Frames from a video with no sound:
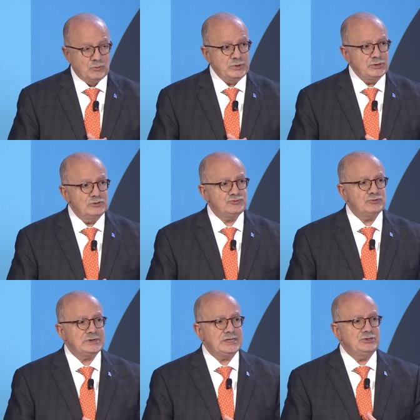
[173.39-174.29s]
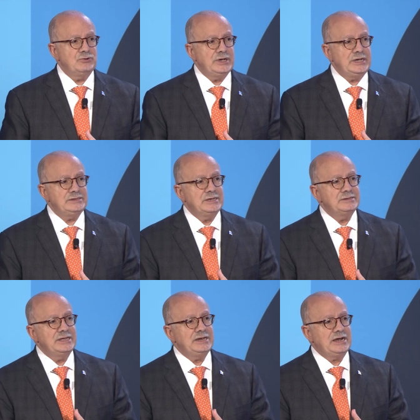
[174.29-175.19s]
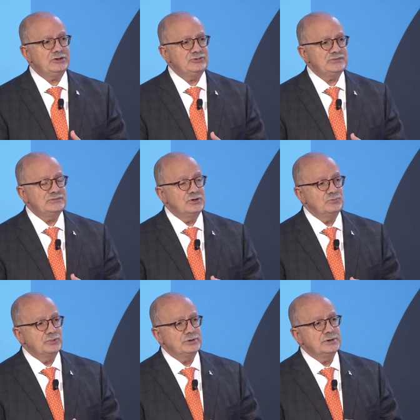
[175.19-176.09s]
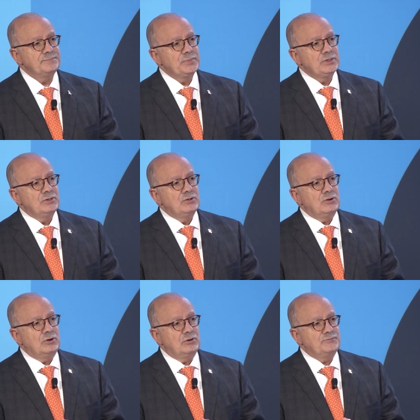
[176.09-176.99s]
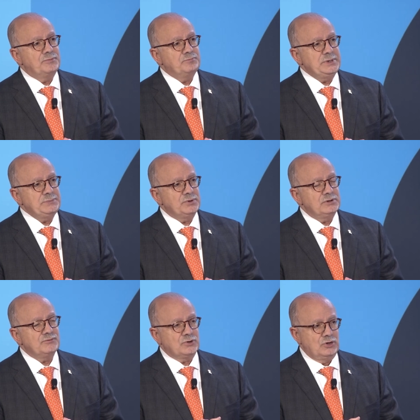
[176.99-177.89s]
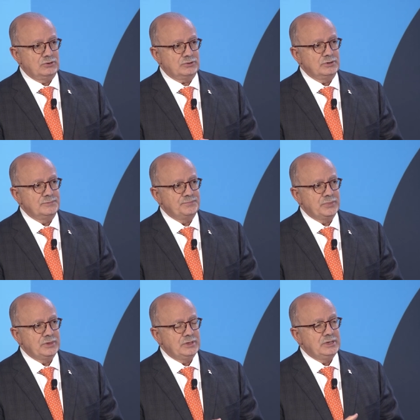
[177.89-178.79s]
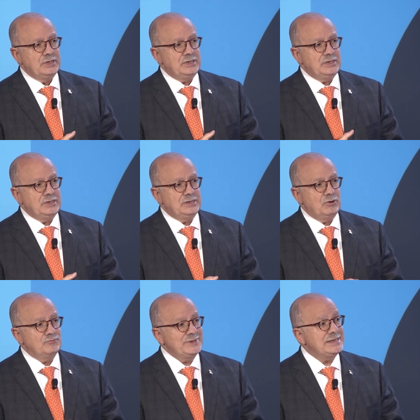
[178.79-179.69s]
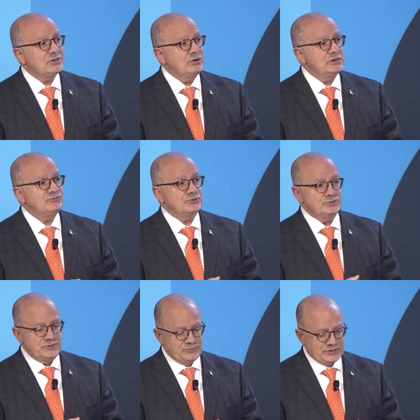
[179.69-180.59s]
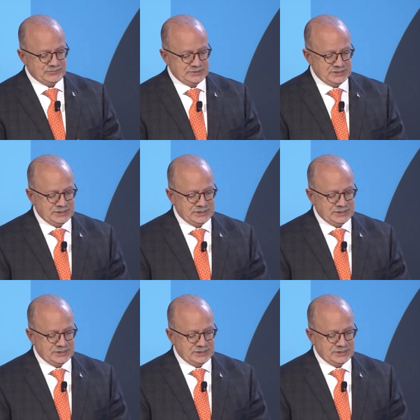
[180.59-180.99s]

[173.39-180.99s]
We also graduate the largest number of people of color Eh, of any college or university in